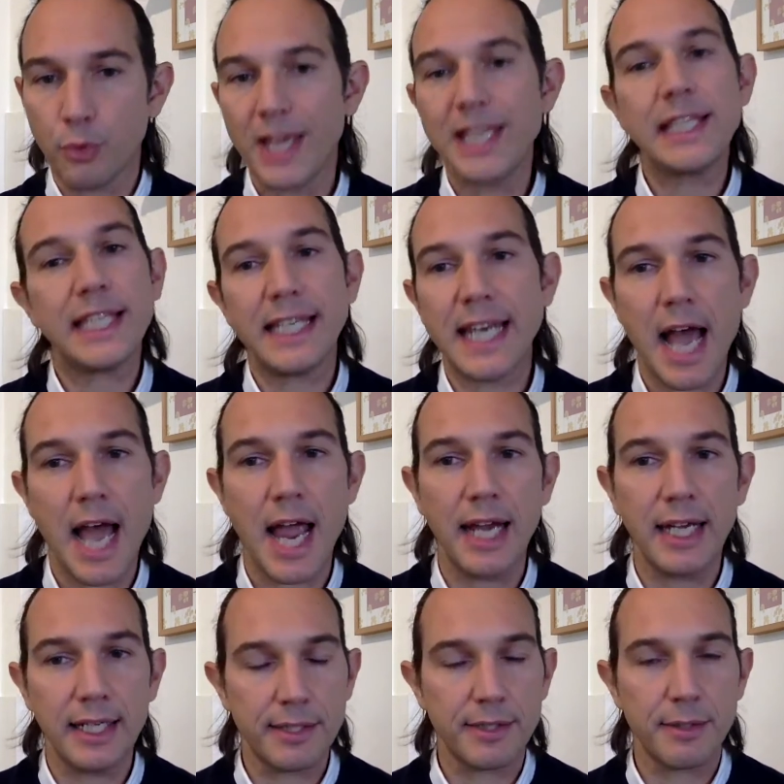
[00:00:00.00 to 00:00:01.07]

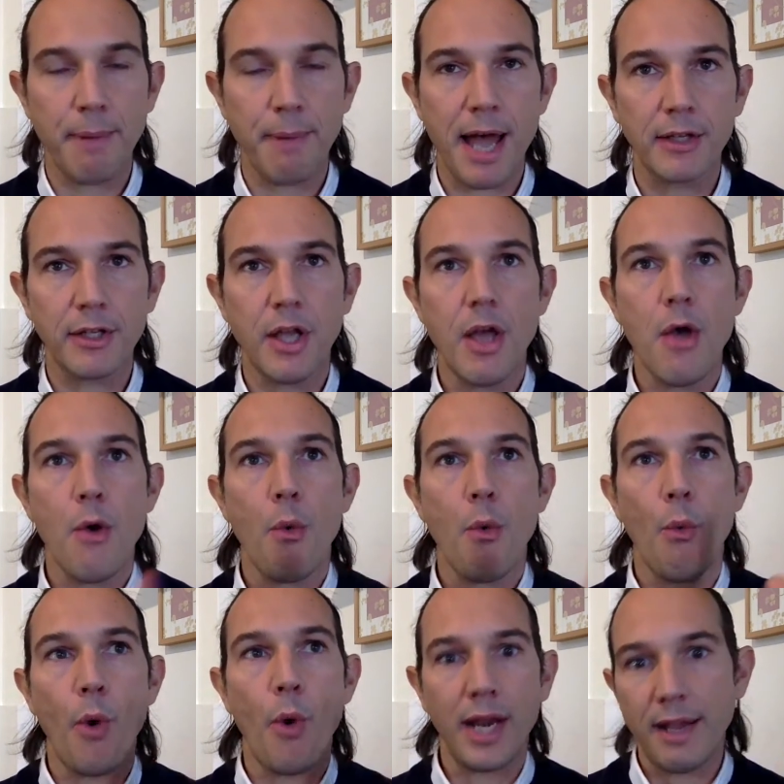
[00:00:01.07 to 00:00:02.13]
29, it's about,
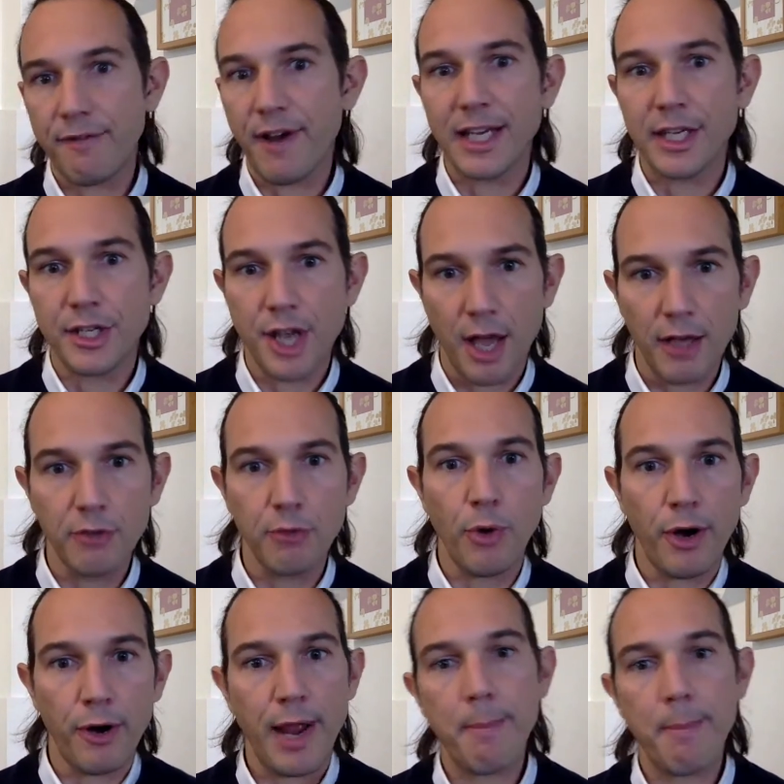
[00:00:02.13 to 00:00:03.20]
what have I done?
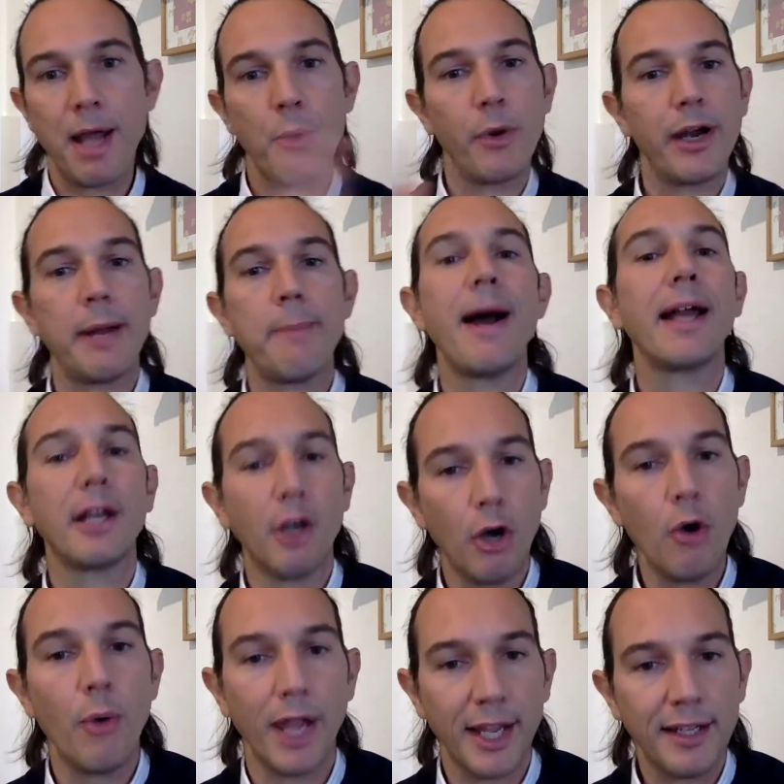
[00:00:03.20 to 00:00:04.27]
Where am I
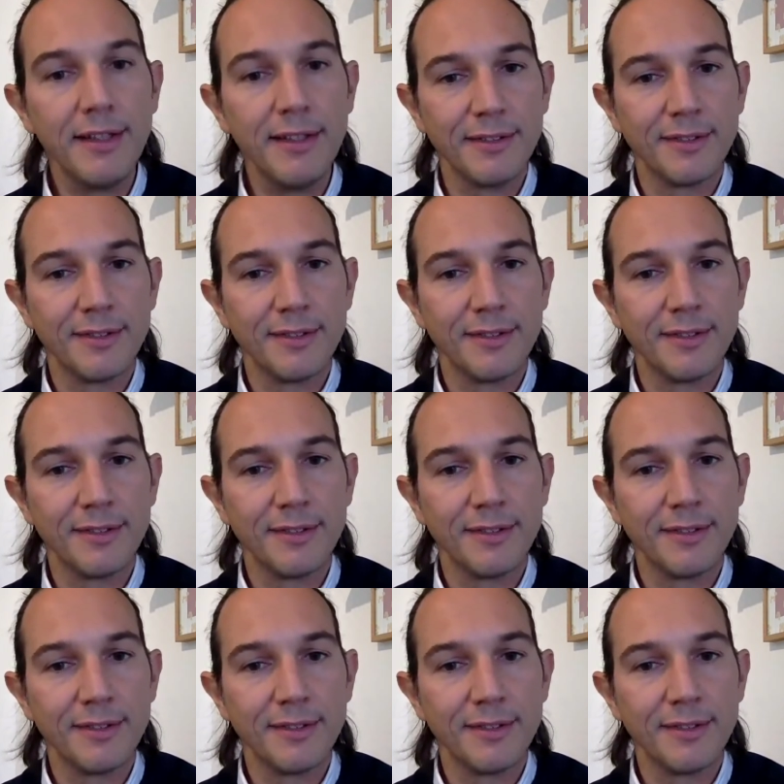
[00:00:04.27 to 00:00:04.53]
going?